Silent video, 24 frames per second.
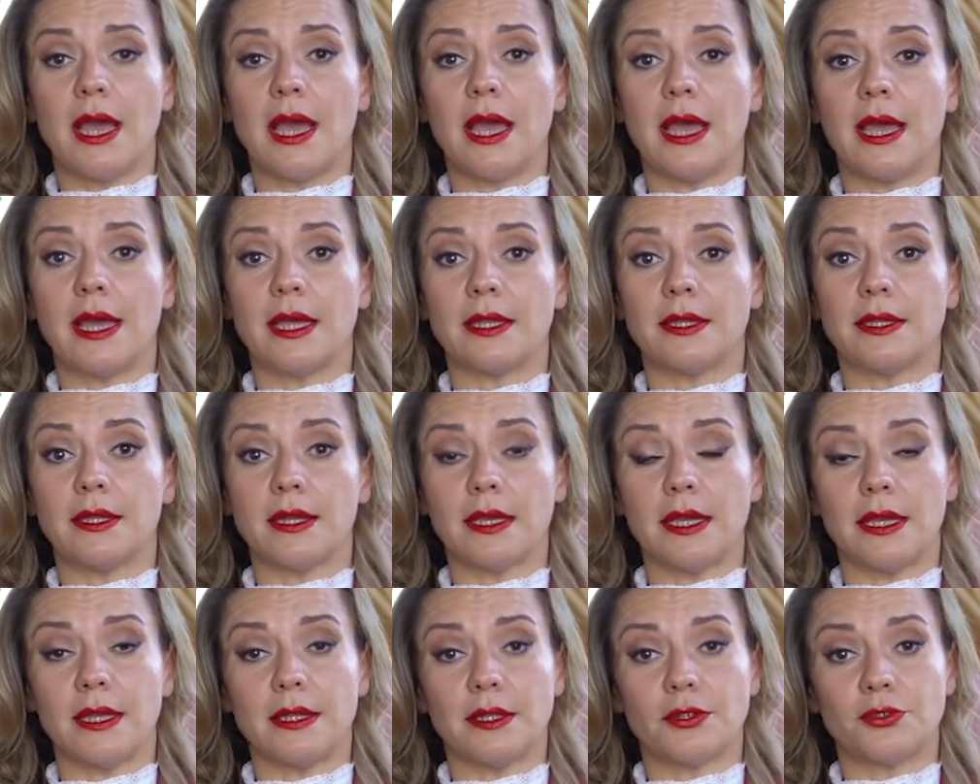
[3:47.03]
and
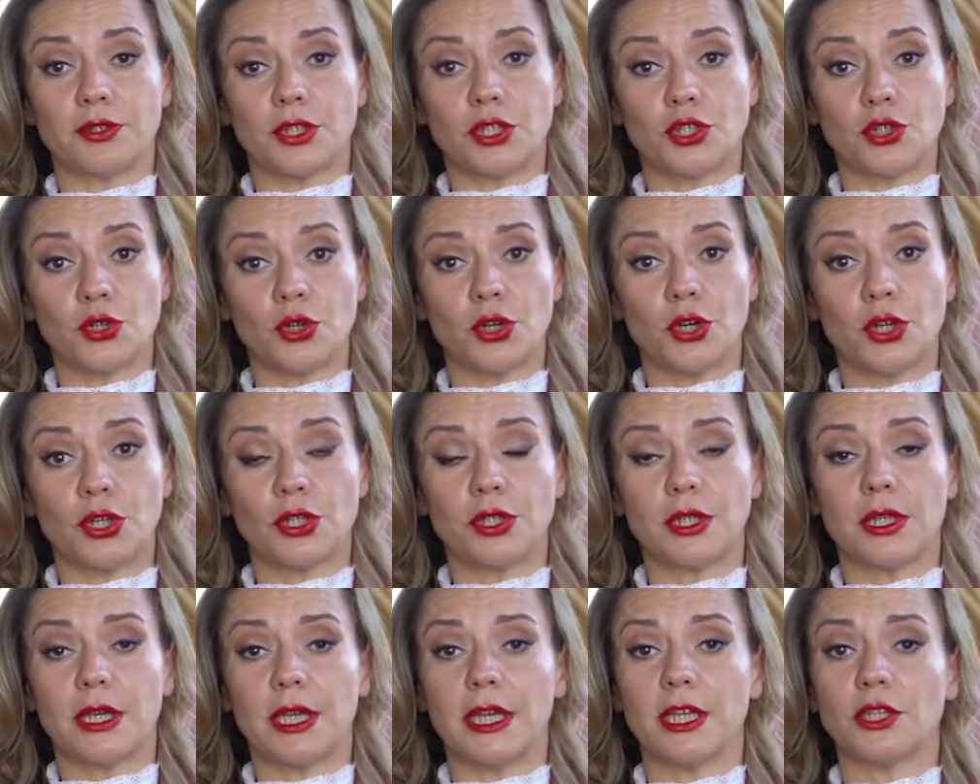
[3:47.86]
in
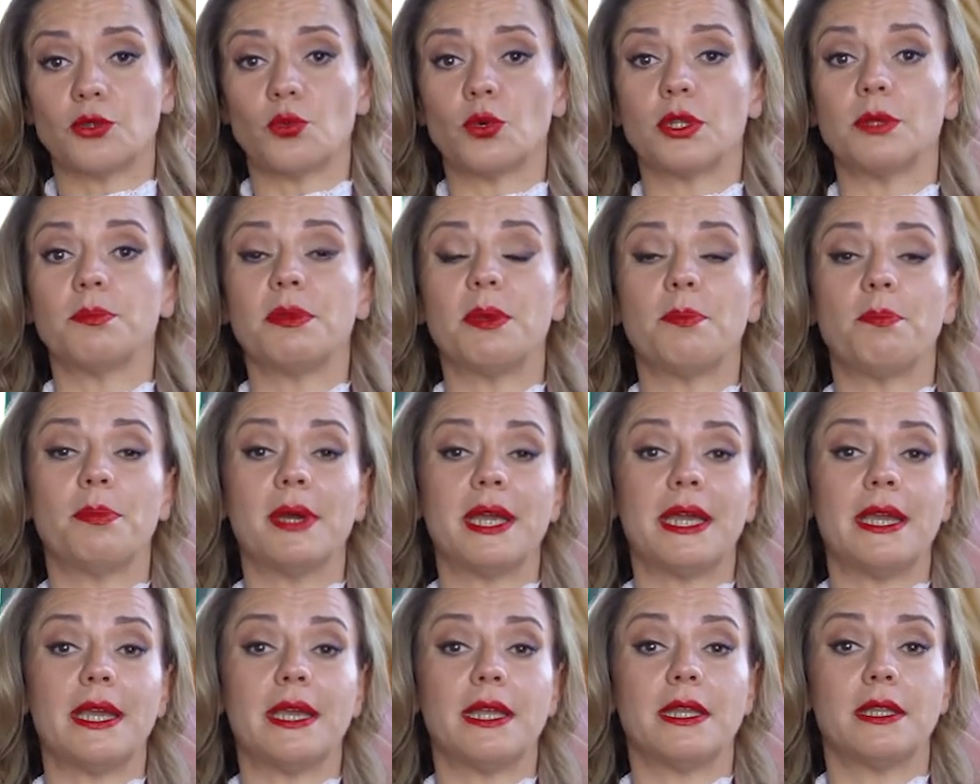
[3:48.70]
return it will be
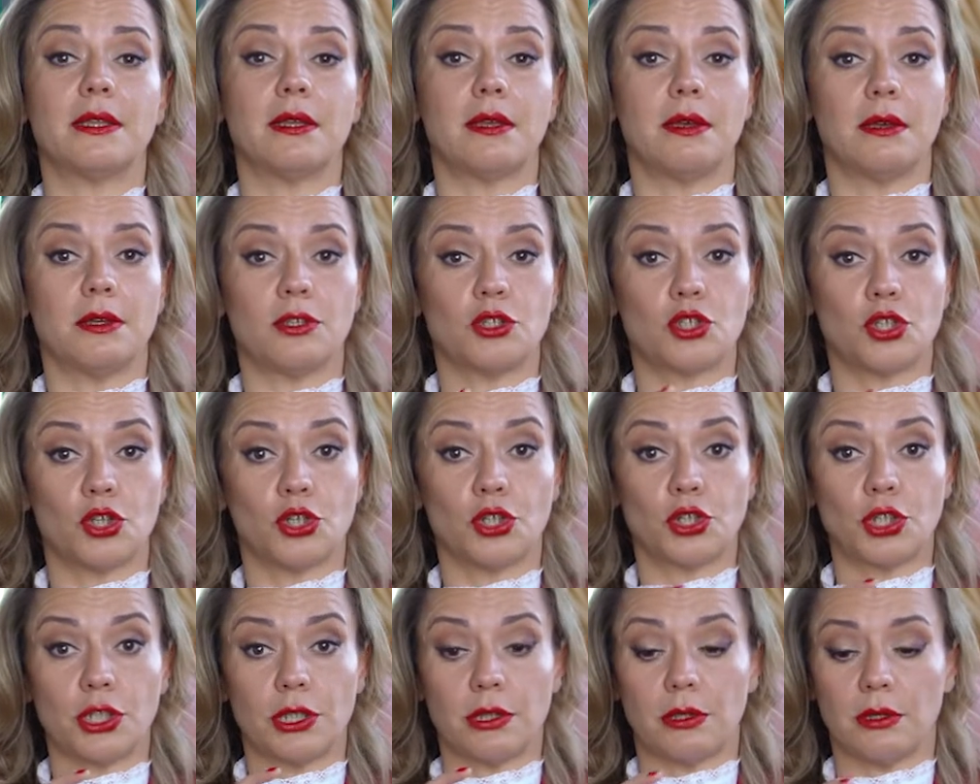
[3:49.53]
paid
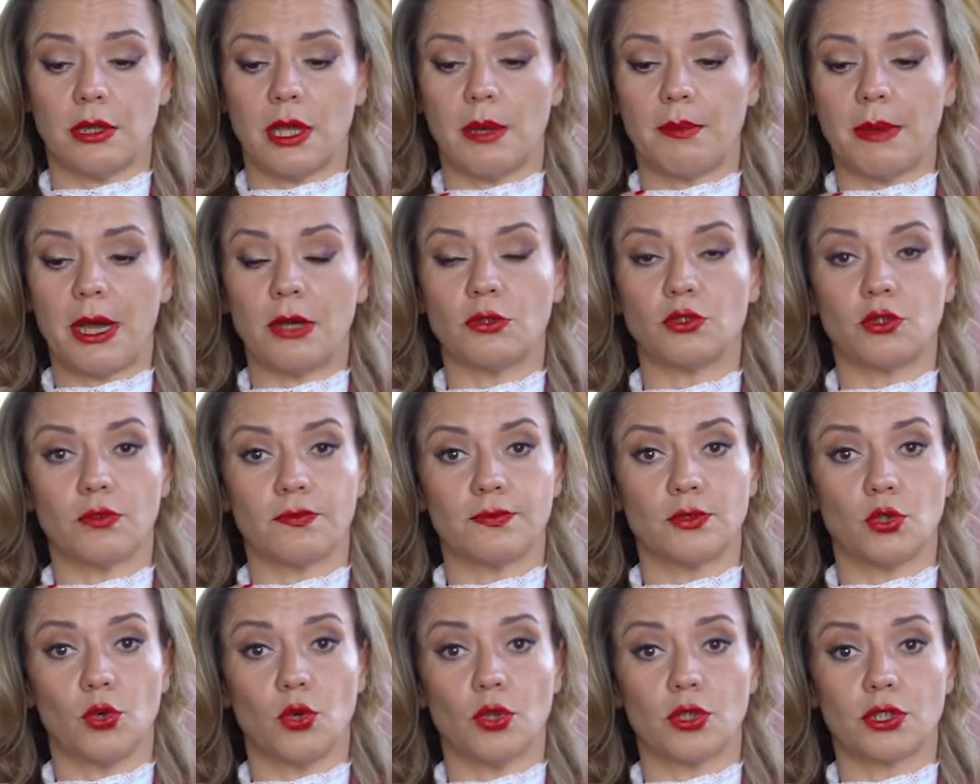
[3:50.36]
certain amount
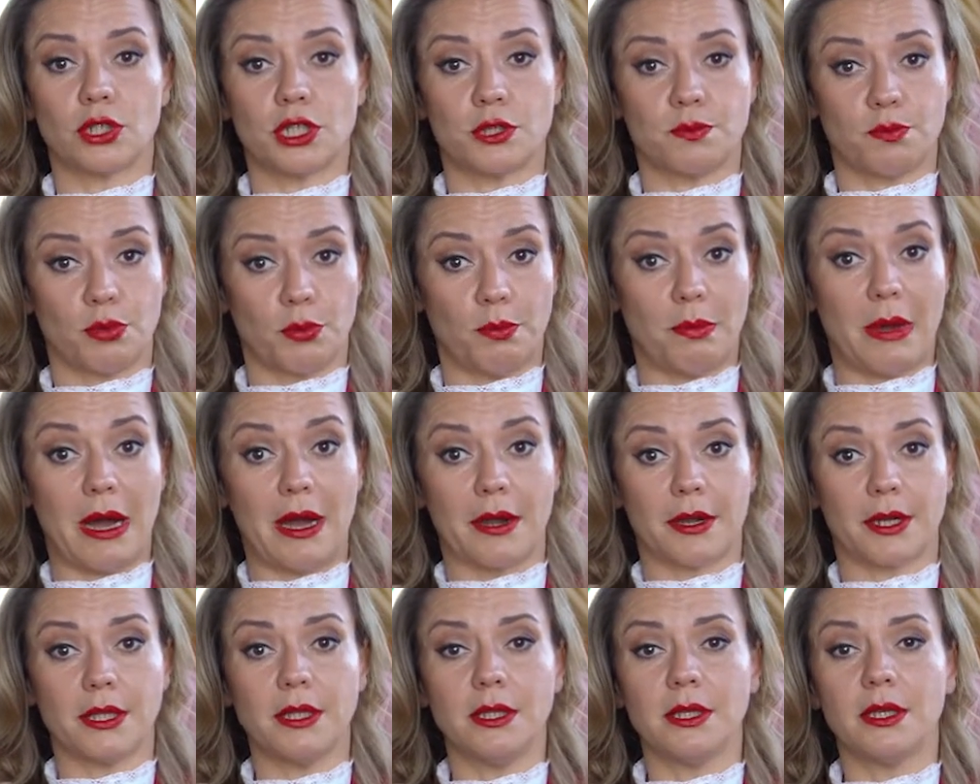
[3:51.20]
of dollars per
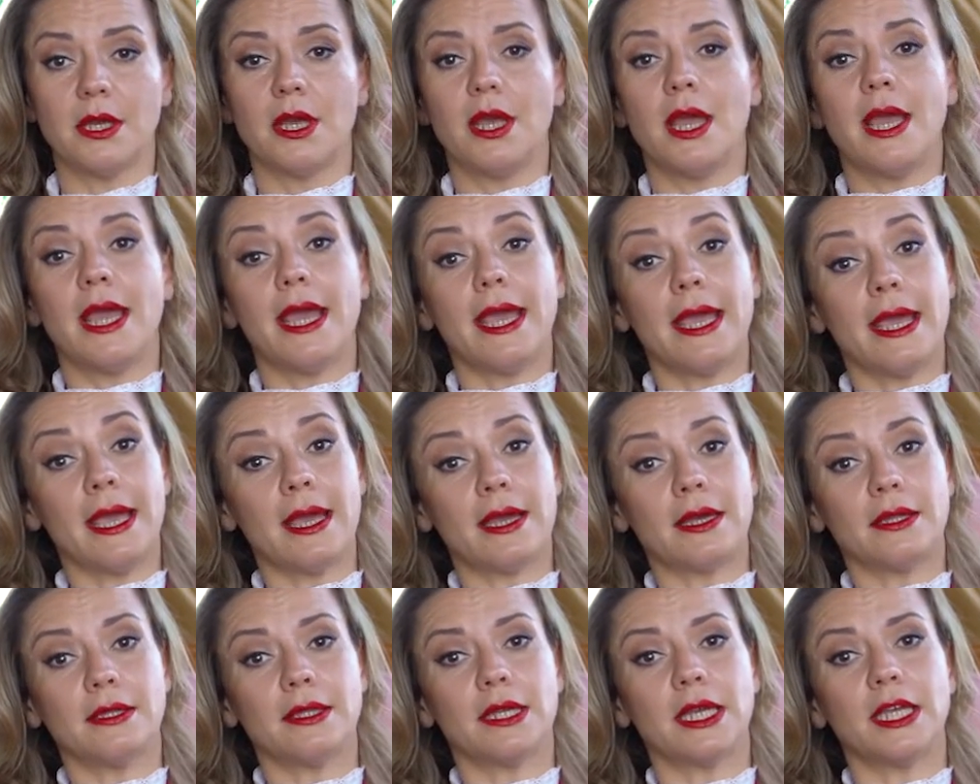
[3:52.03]
barrel,
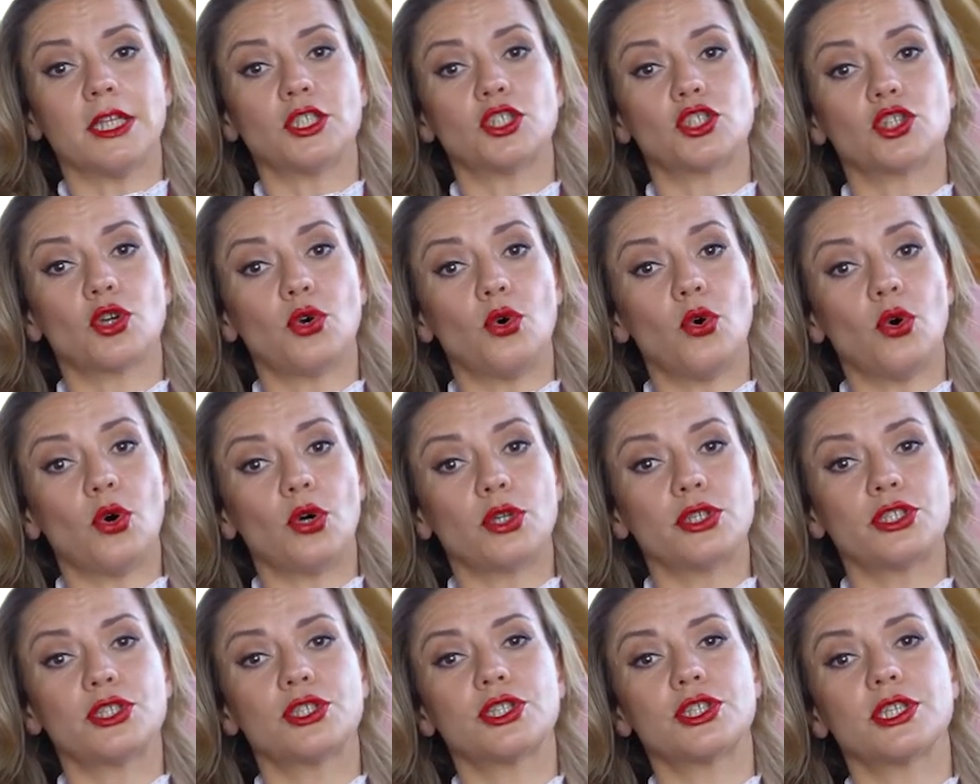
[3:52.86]
and its
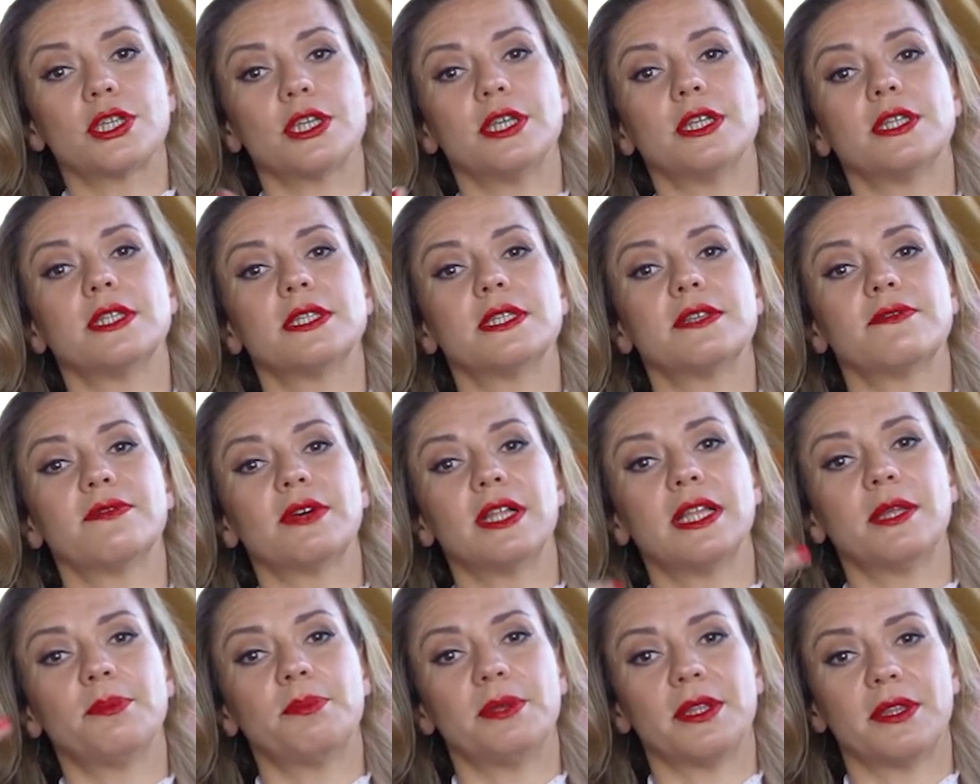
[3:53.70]
costs in
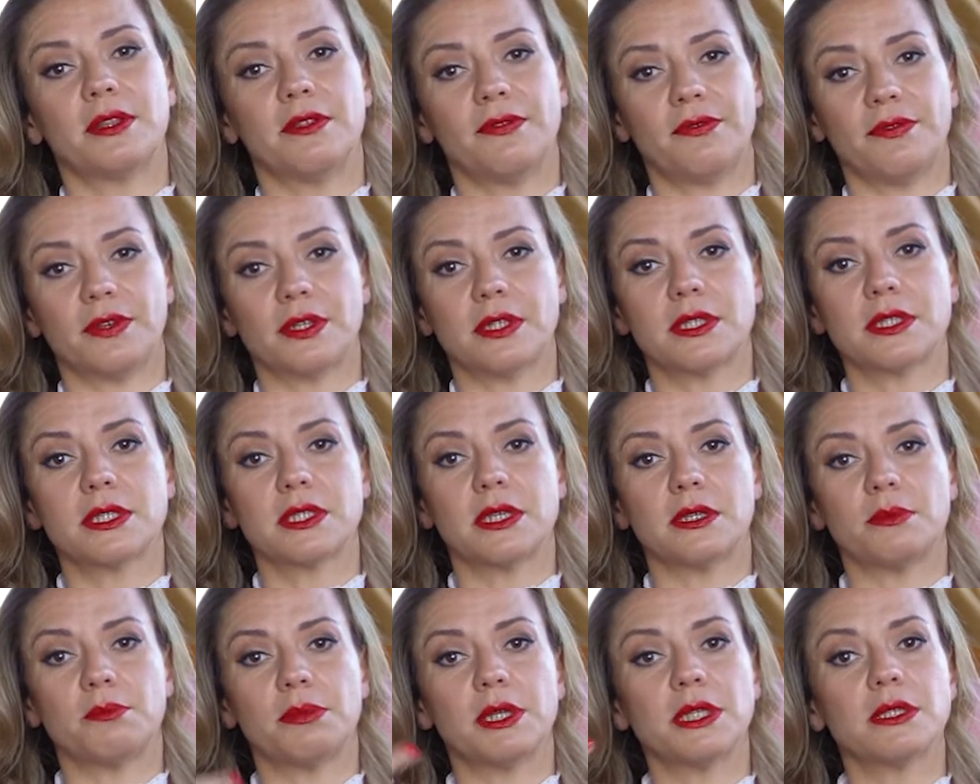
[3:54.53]
developing the
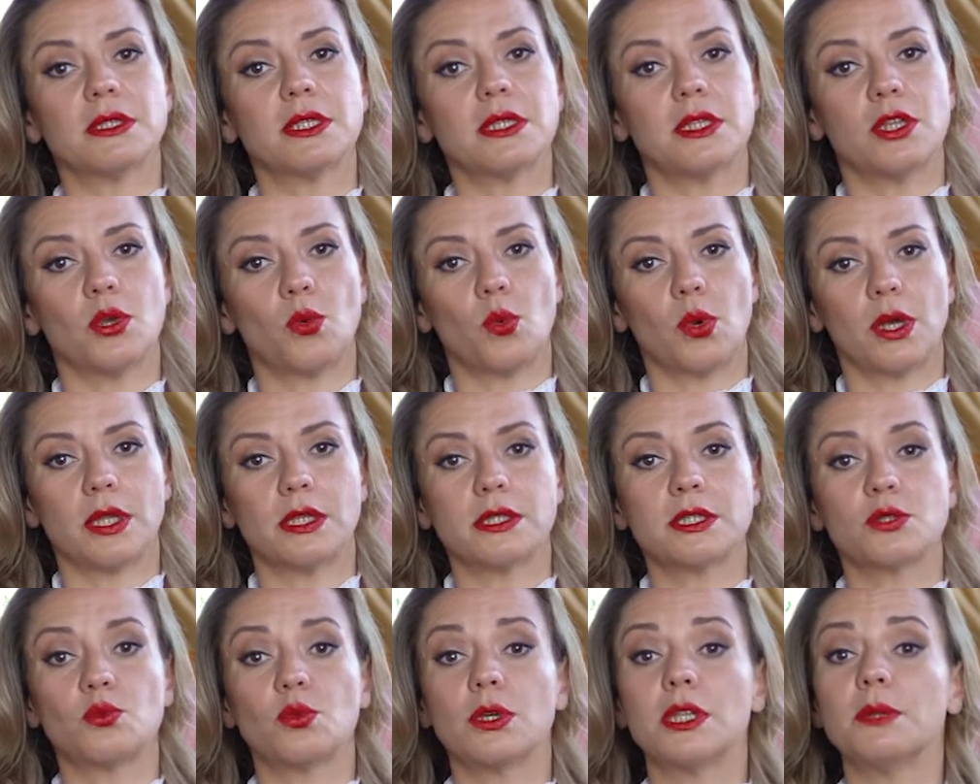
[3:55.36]
fields and building the
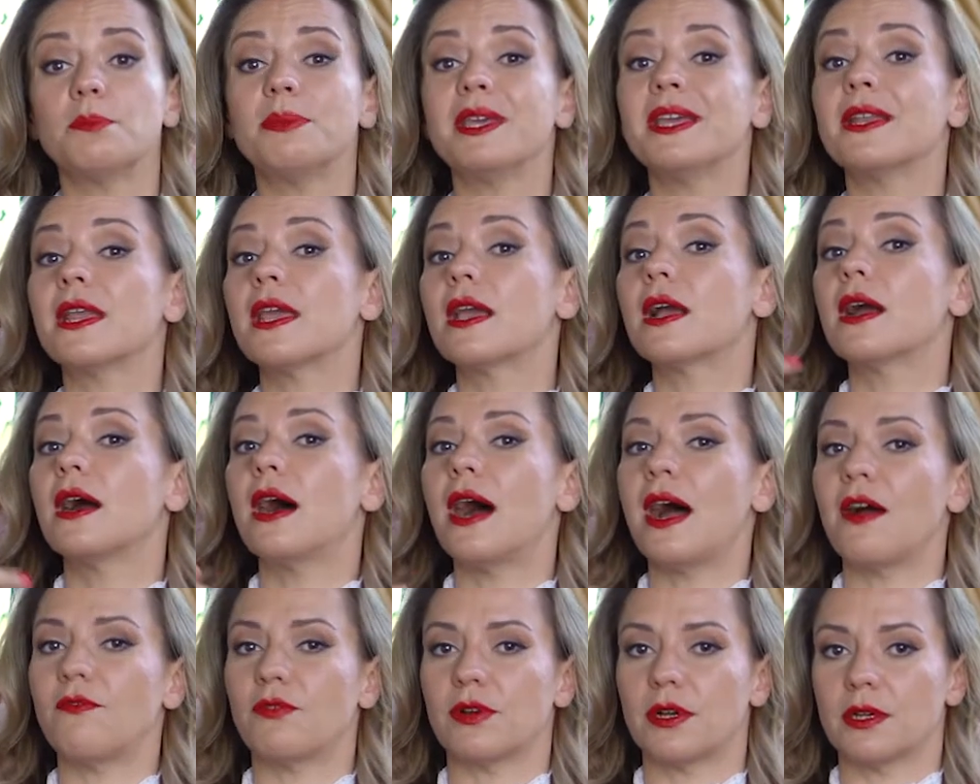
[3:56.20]
wells will be
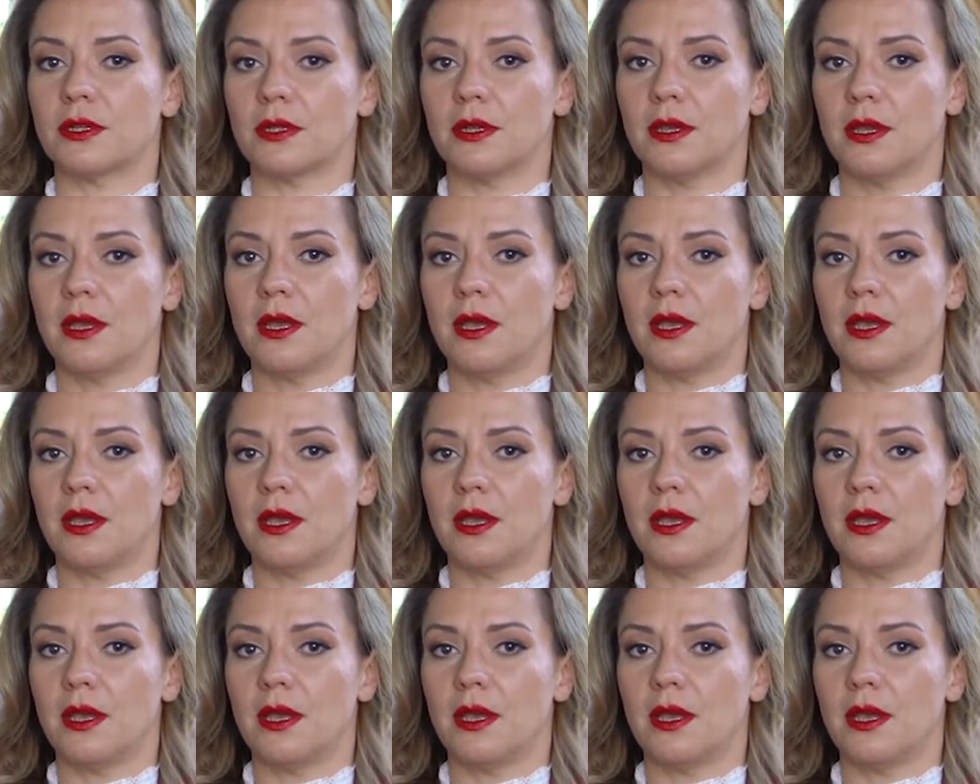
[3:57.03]
recovered